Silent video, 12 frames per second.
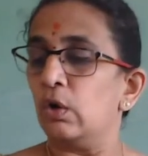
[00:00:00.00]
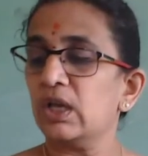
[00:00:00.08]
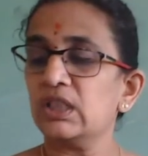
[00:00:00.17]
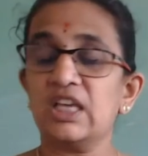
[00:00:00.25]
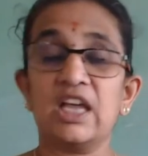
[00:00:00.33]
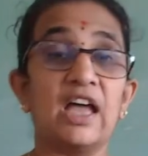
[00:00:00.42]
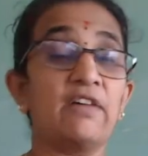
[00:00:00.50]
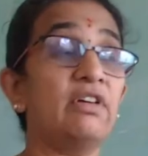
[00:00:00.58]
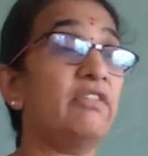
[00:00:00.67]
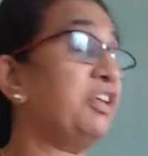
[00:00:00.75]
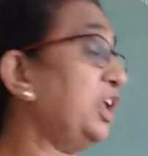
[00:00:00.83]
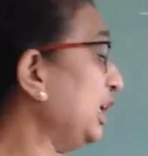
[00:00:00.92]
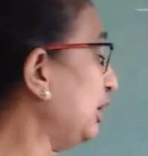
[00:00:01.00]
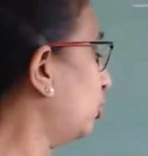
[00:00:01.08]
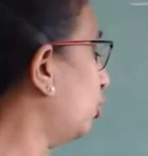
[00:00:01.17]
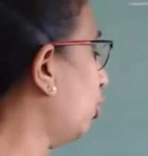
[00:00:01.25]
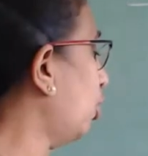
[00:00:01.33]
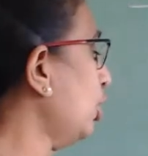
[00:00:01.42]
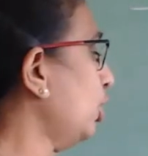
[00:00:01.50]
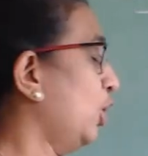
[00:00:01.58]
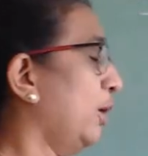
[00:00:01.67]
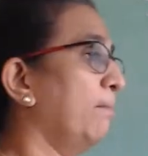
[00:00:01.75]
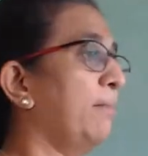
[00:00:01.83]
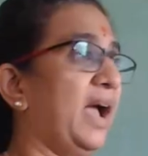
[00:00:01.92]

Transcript: Okay, they have a very long